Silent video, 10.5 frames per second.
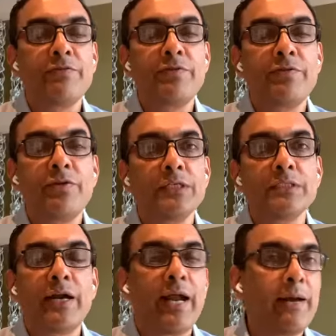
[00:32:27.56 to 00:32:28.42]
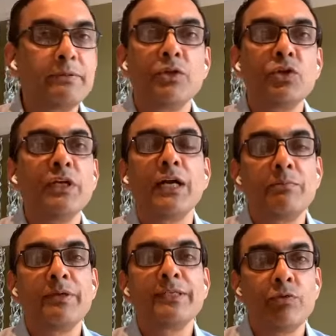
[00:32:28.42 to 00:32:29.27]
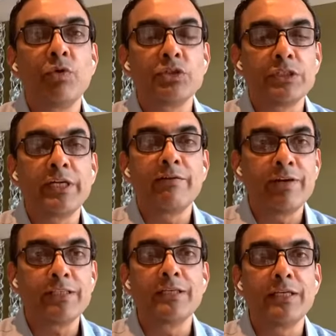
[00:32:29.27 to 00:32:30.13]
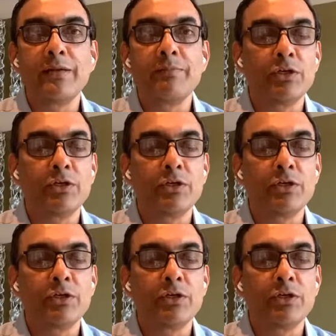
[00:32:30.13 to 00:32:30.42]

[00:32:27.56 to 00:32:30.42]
year view, these are absolutely companies you want to stay invested in,